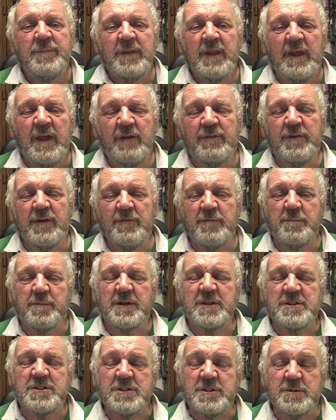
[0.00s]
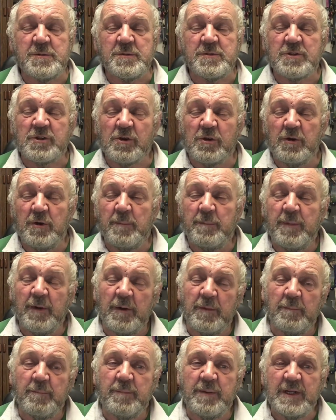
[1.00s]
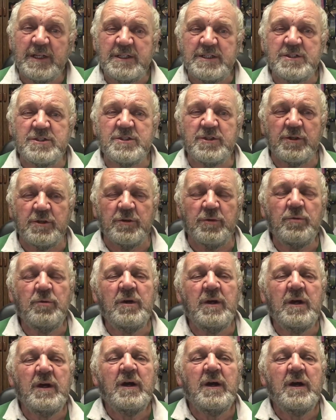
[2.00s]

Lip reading: If you haven't pressed the subscribe button, please do.